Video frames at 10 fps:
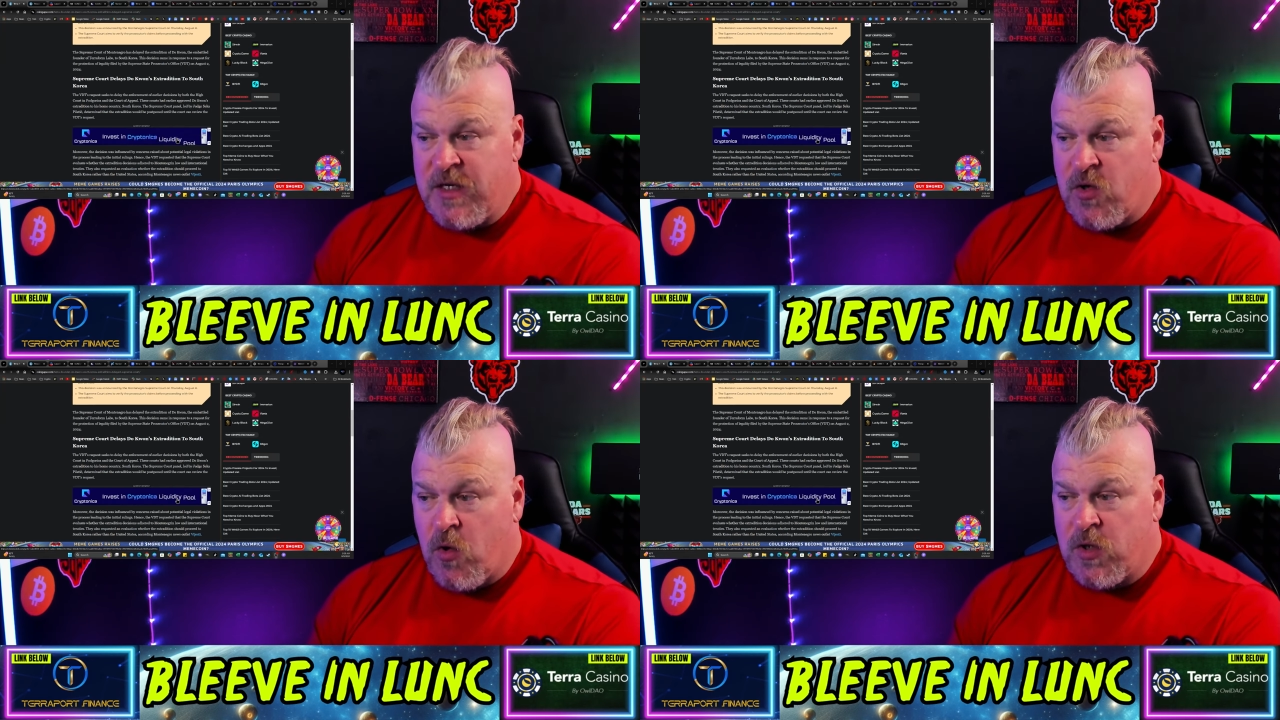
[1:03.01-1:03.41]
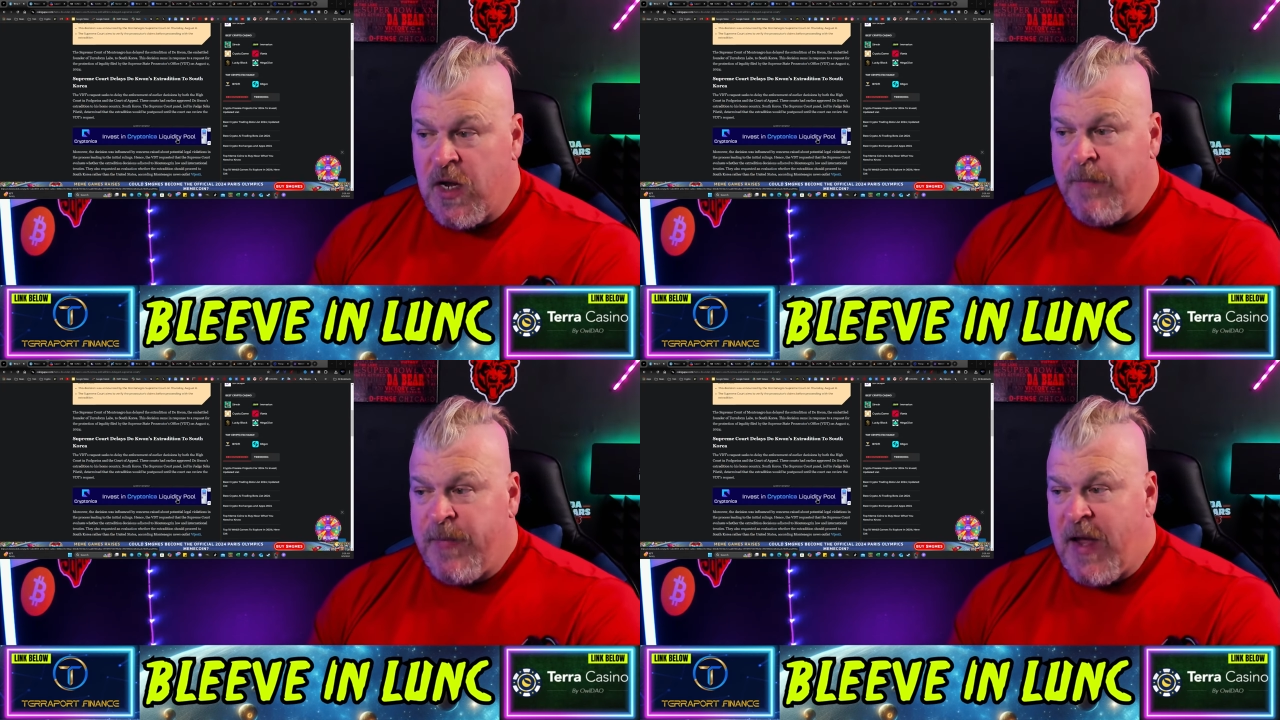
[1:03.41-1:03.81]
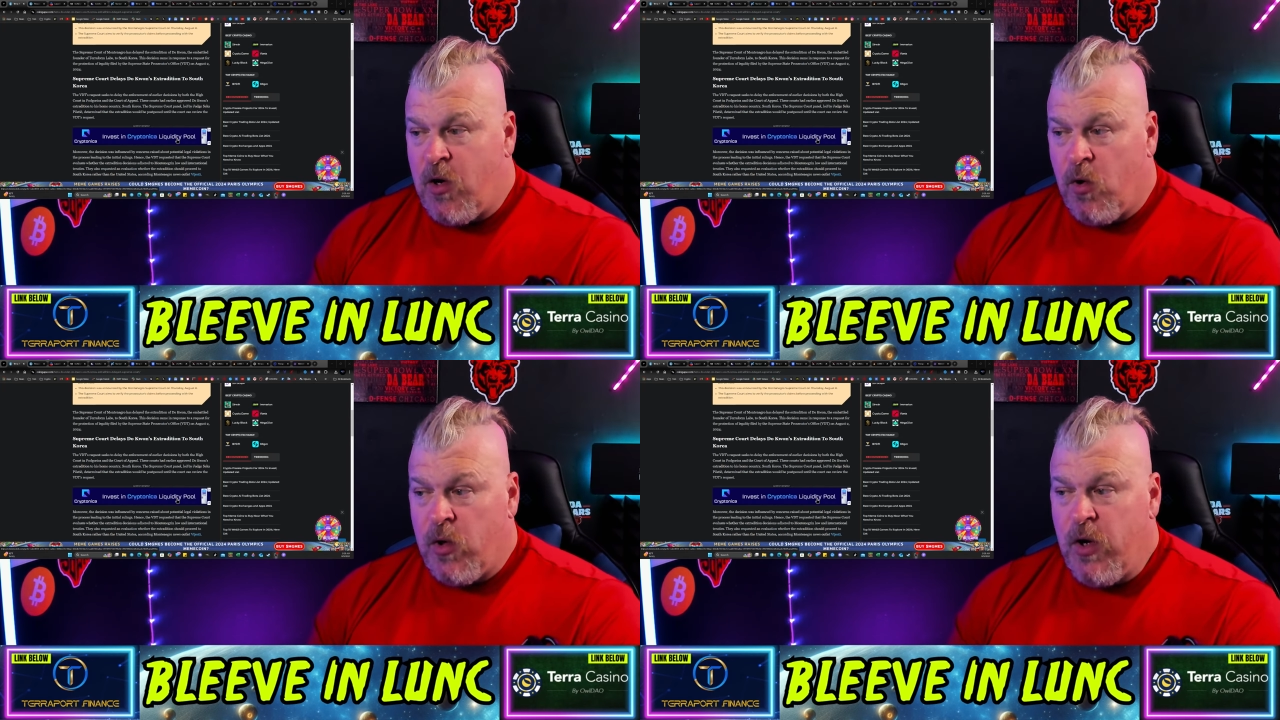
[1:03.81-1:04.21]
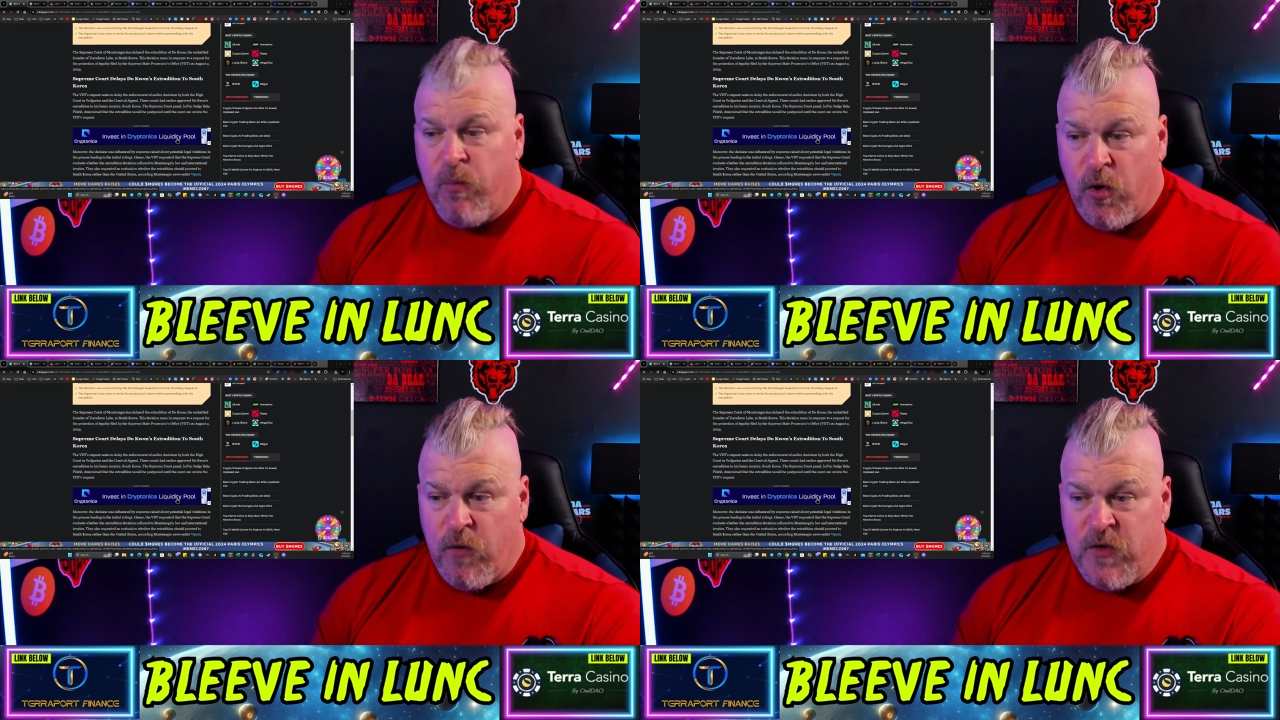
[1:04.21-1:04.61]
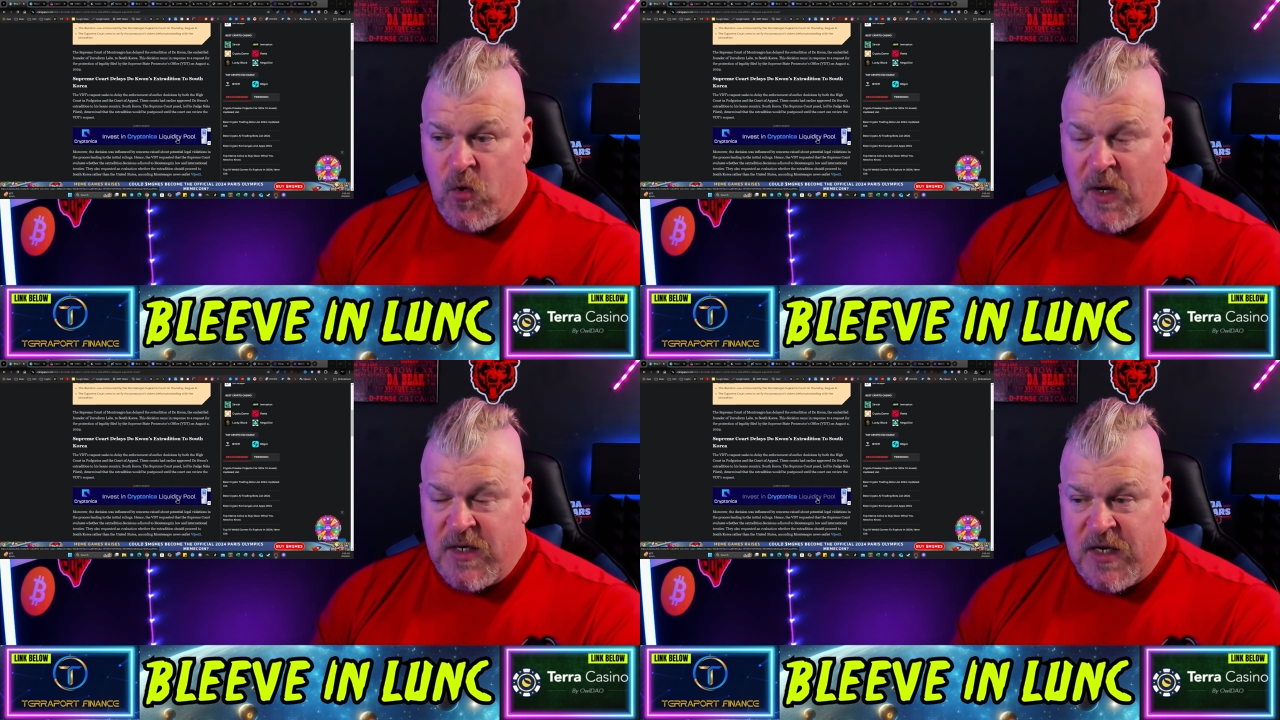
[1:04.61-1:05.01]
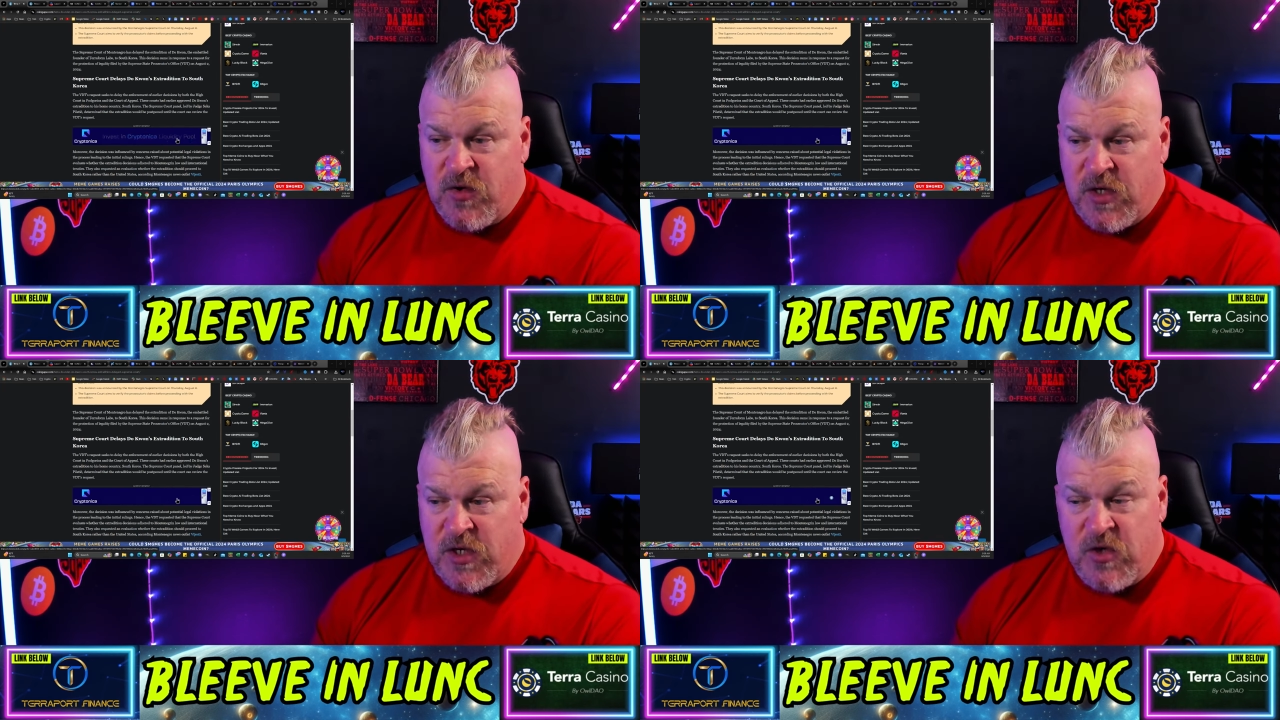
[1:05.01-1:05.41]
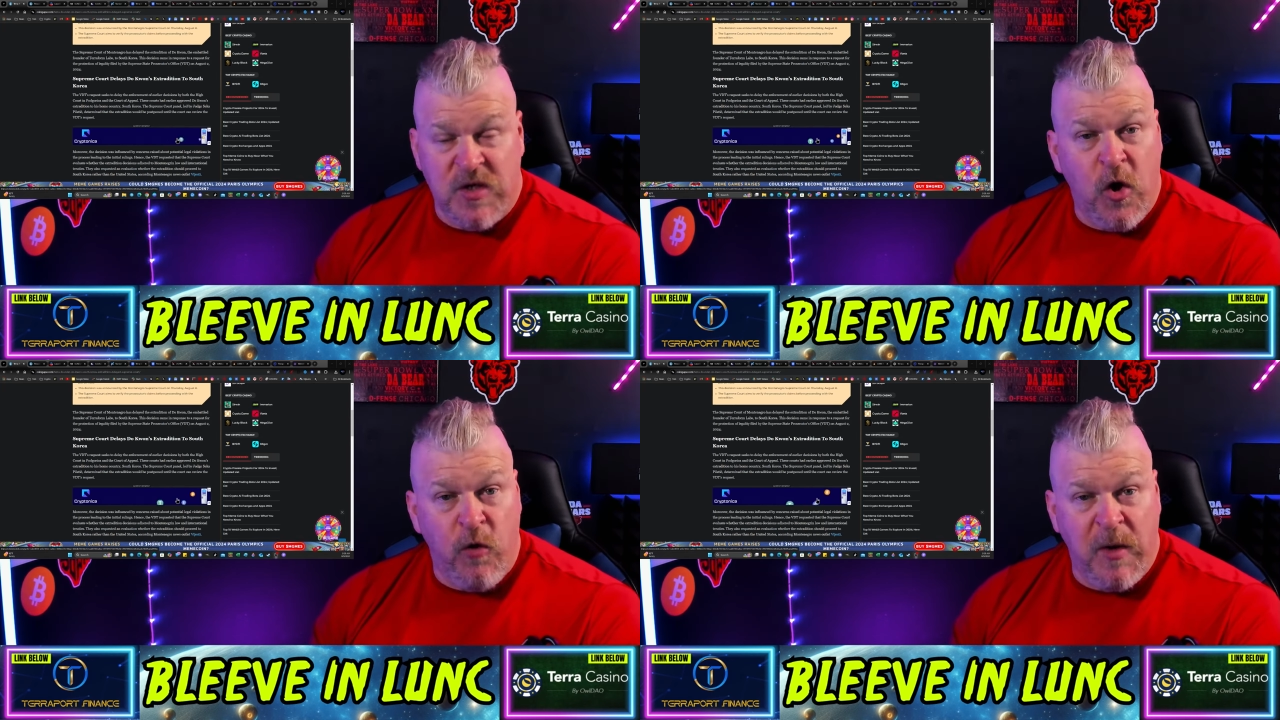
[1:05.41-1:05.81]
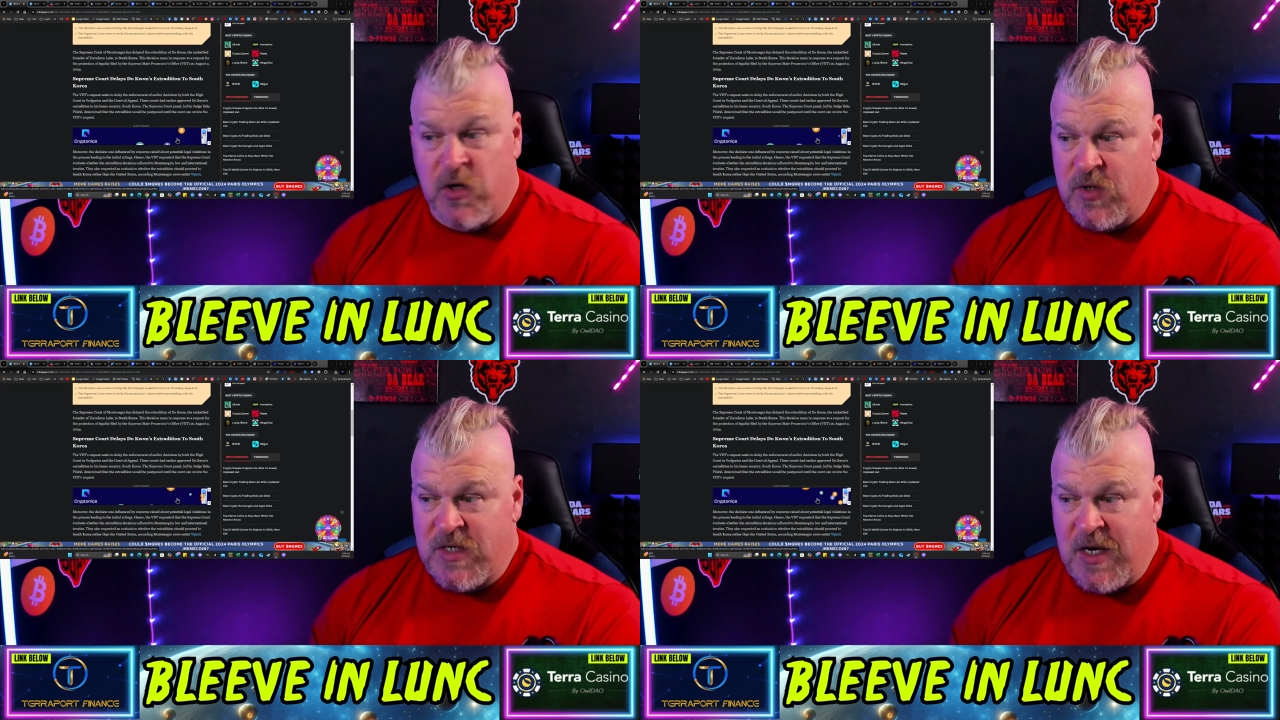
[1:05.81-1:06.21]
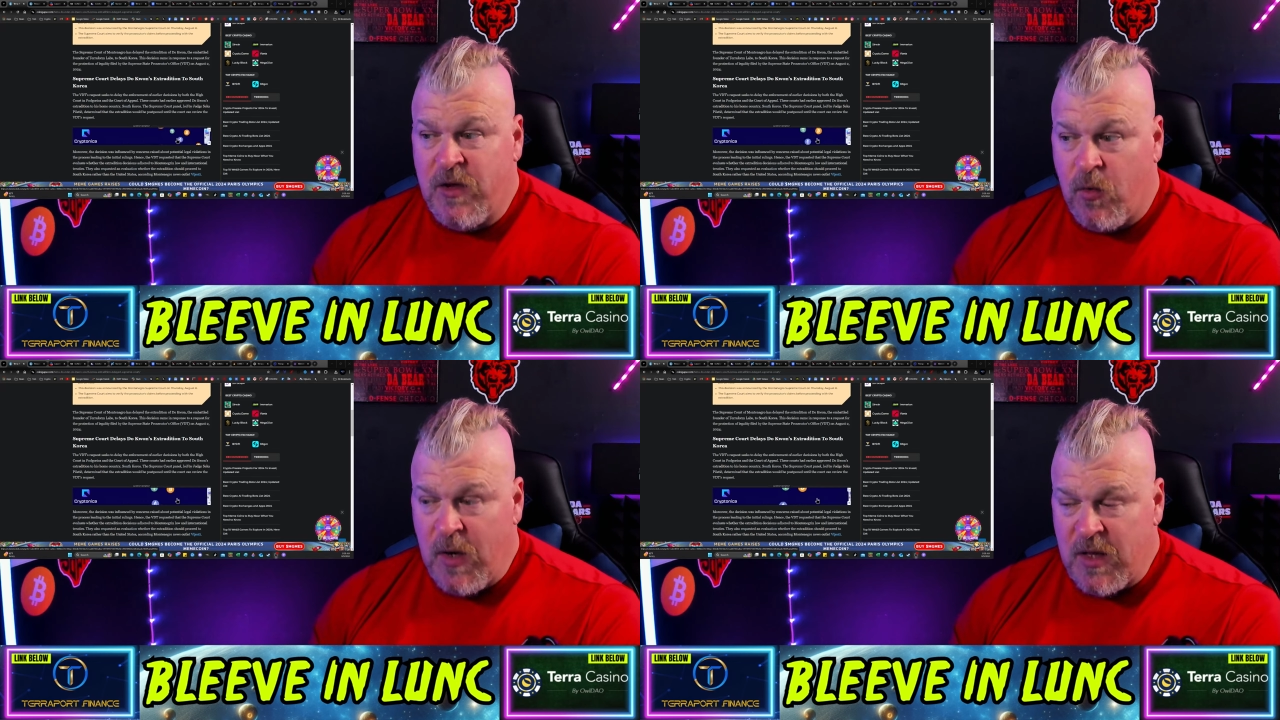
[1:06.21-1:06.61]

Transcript: These courts had earlier approved Do Kwon's extradition to his home country, South Korea.